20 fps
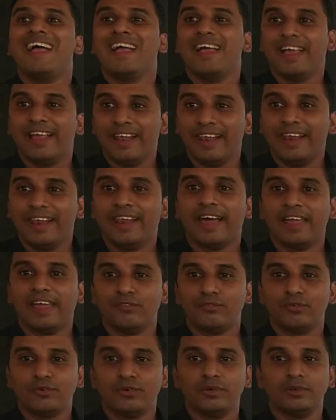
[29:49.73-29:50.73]

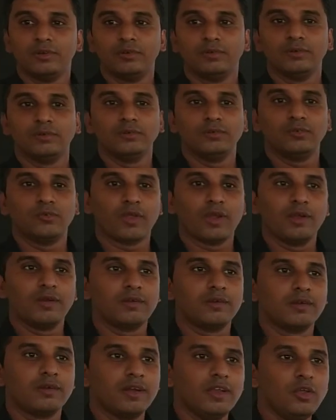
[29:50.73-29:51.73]
life. No, you
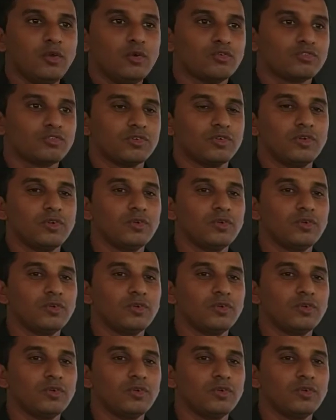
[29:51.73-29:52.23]
cannot reduce.